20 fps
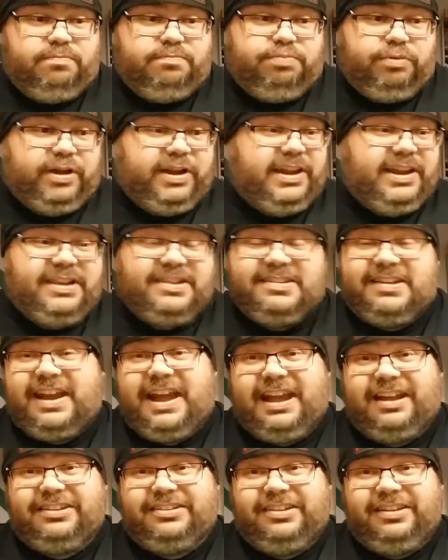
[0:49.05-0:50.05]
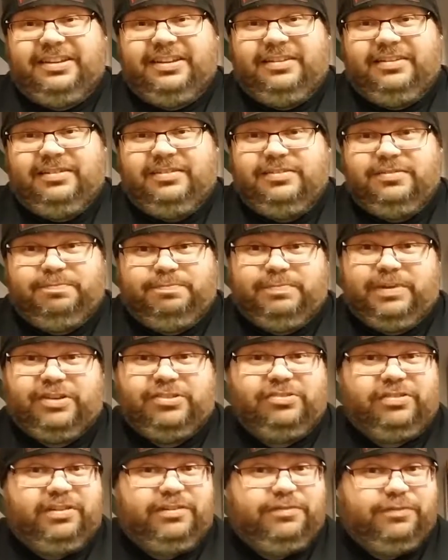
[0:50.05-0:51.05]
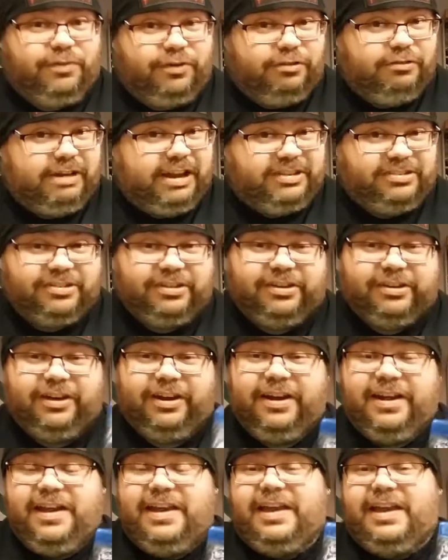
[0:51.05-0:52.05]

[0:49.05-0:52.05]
pretty decent acting, especially for a wrestler.